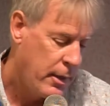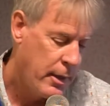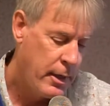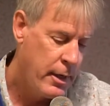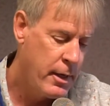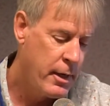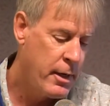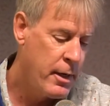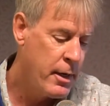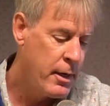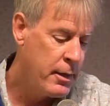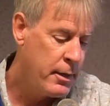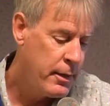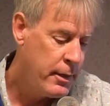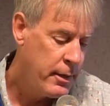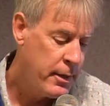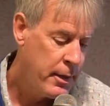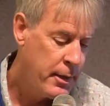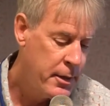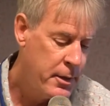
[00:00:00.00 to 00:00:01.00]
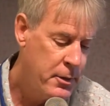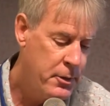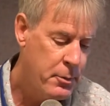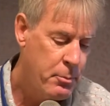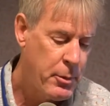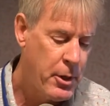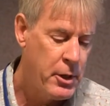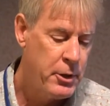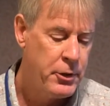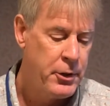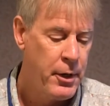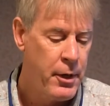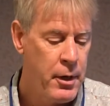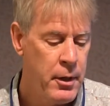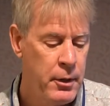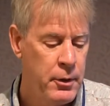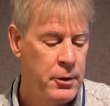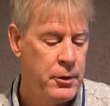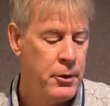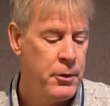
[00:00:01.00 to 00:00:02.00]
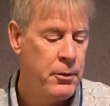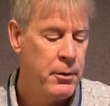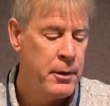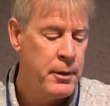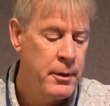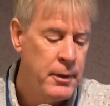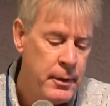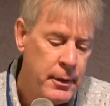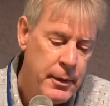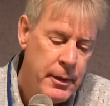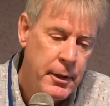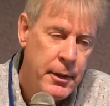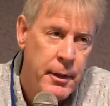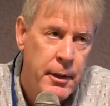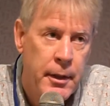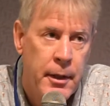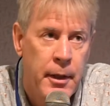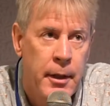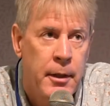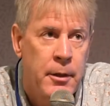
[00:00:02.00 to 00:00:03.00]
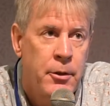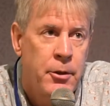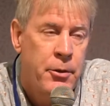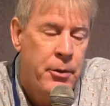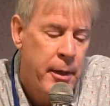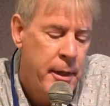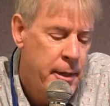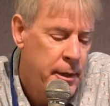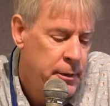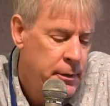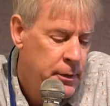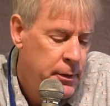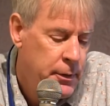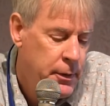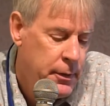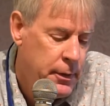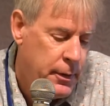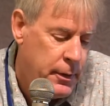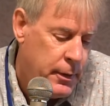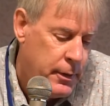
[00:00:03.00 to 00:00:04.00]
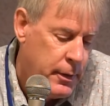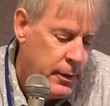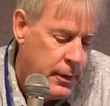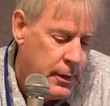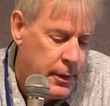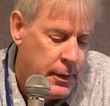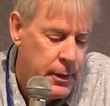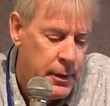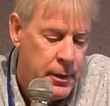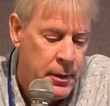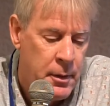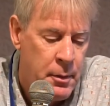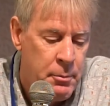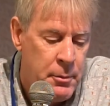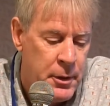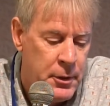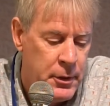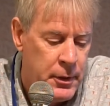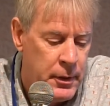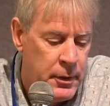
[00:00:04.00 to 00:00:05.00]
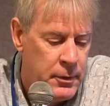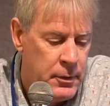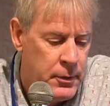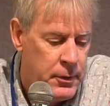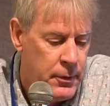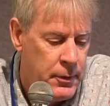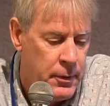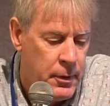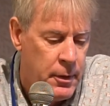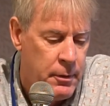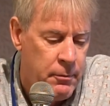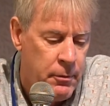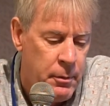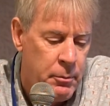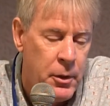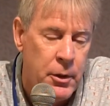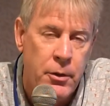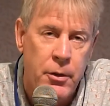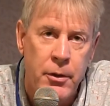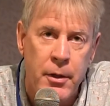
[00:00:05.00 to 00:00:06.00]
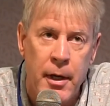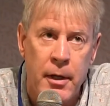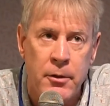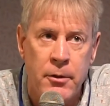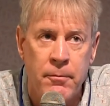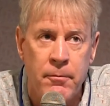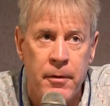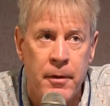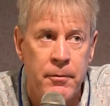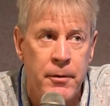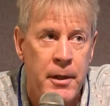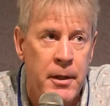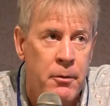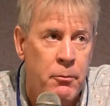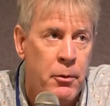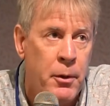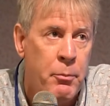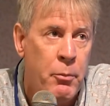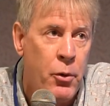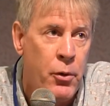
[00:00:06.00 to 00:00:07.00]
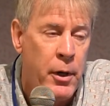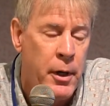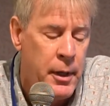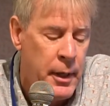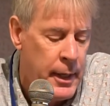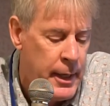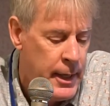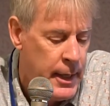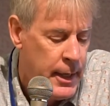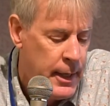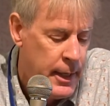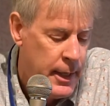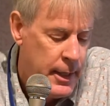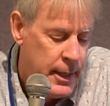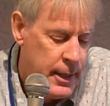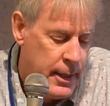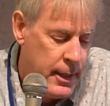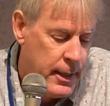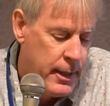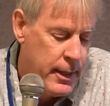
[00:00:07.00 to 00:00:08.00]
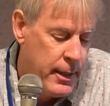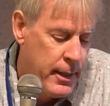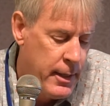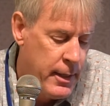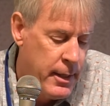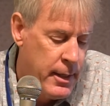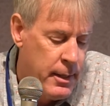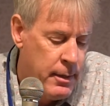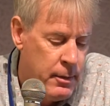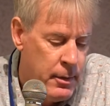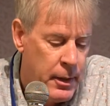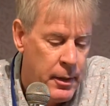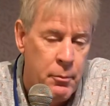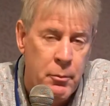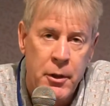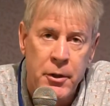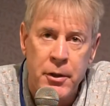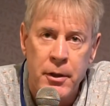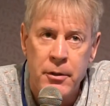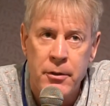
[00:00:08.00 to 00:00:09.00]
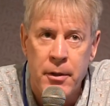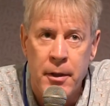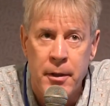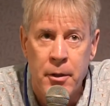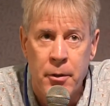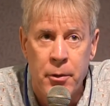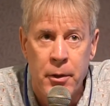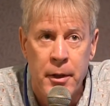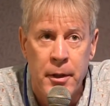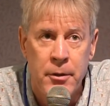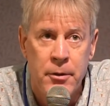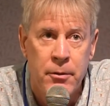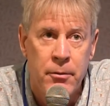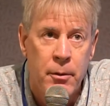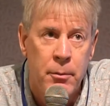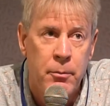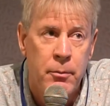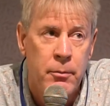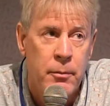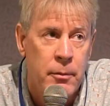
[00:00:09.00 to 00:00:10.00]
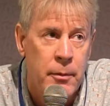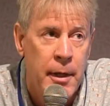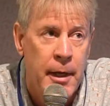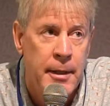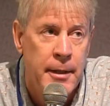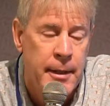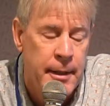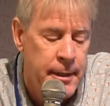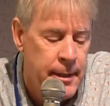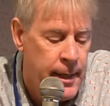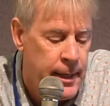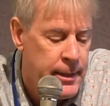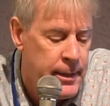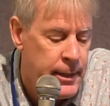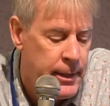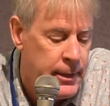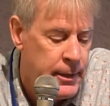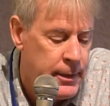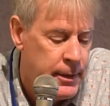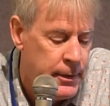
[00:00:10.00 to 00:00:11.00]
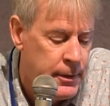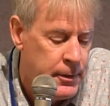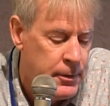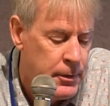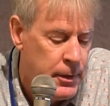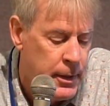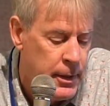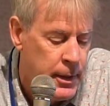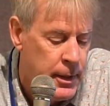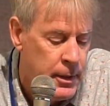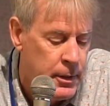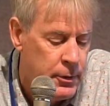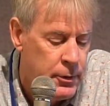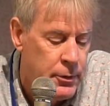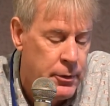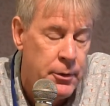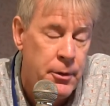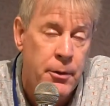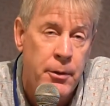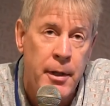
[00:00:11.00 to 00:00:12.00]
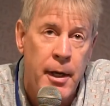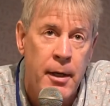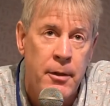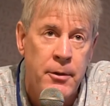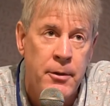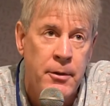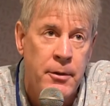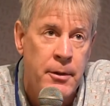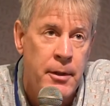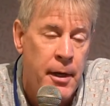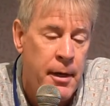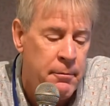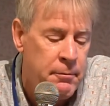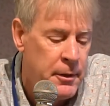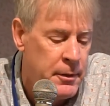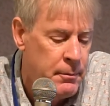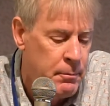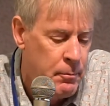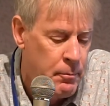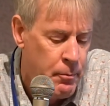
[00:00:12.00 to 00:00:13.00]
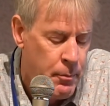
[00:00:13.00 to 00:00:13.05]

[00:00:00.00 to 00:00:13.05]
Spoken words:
And here's a bar chart showing the trends in emissions from the 2015 report. Emissions increased from 1990 to 2007.